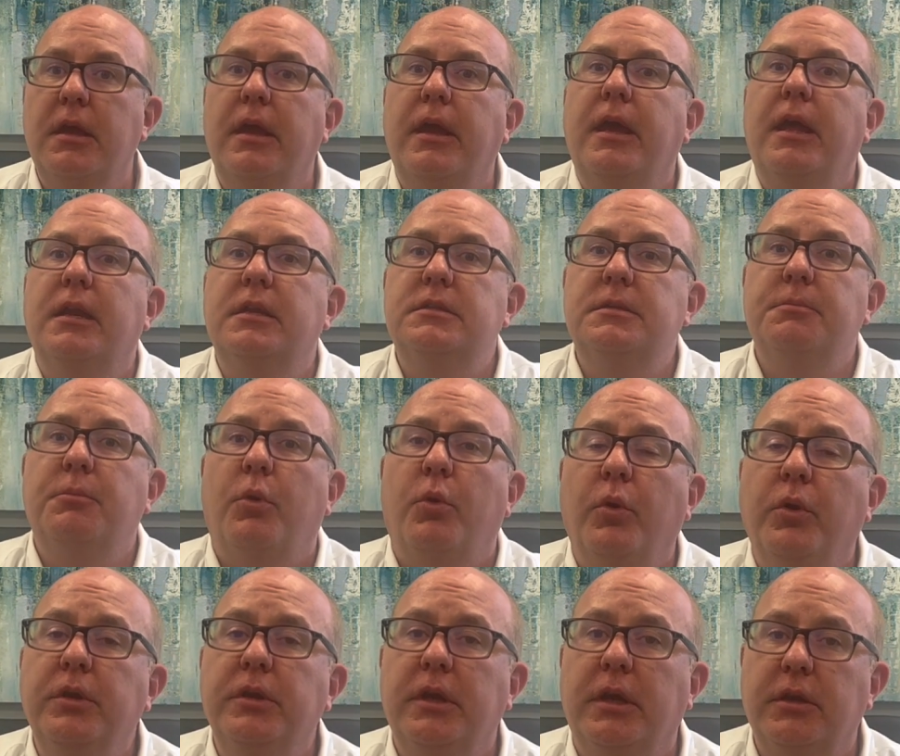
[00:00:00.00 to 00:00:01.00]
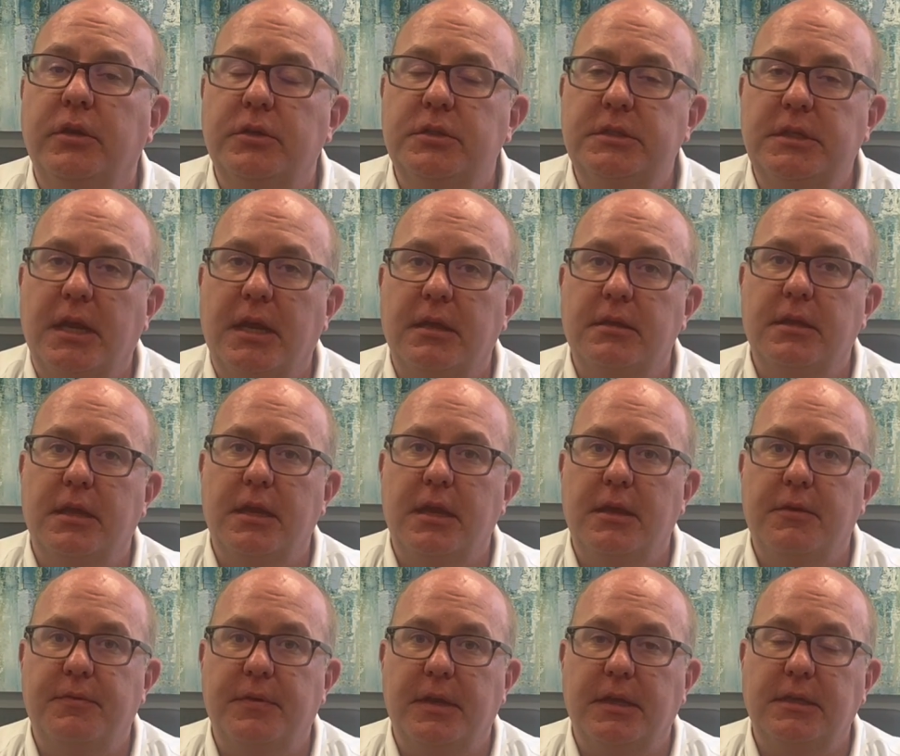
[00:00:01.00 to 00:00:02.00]
And it's important to understand that
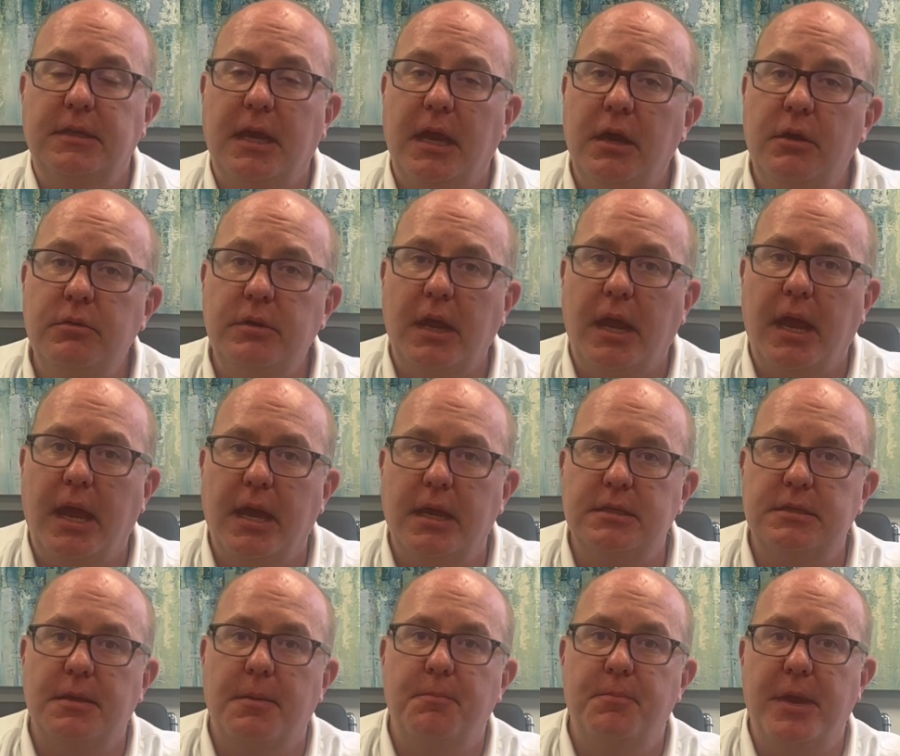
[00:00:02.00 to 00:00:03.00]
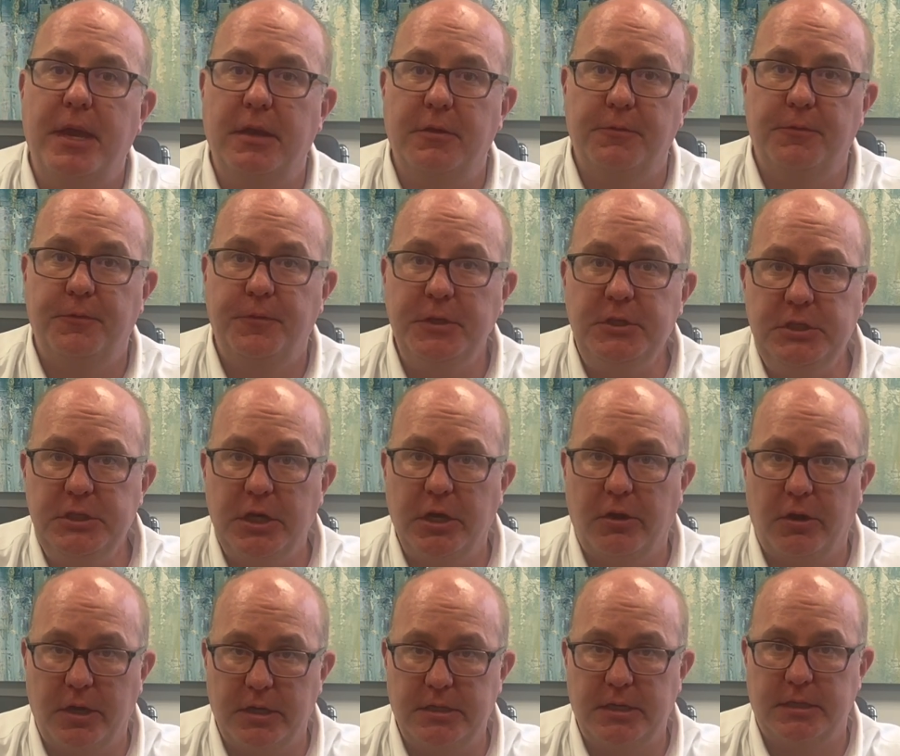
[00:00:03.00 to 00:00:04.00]
if an account has
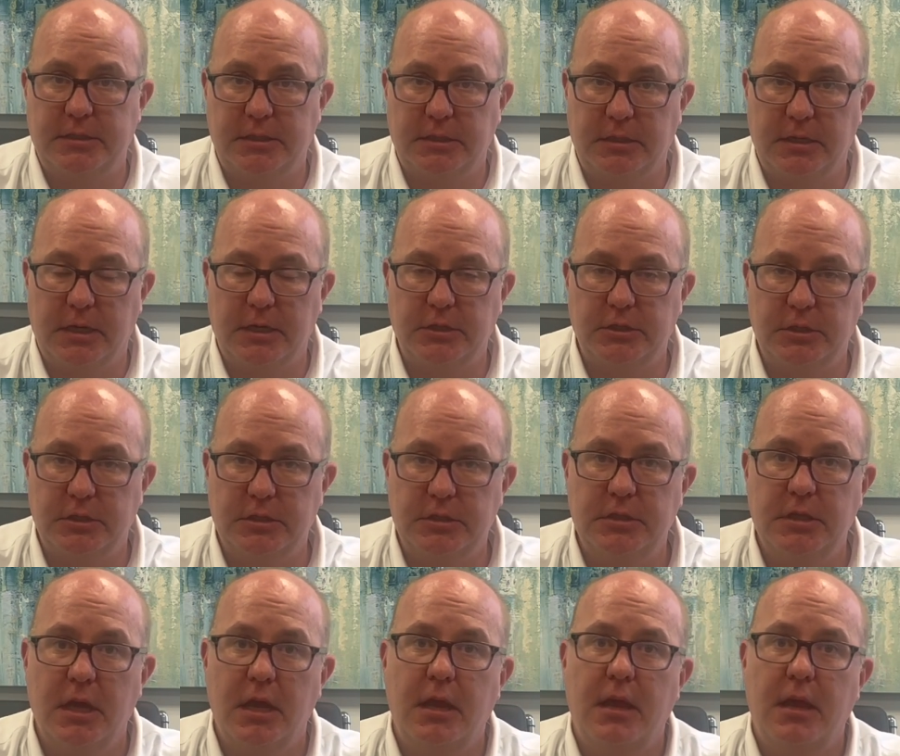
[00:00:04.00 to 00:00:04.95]
beneficiary designations,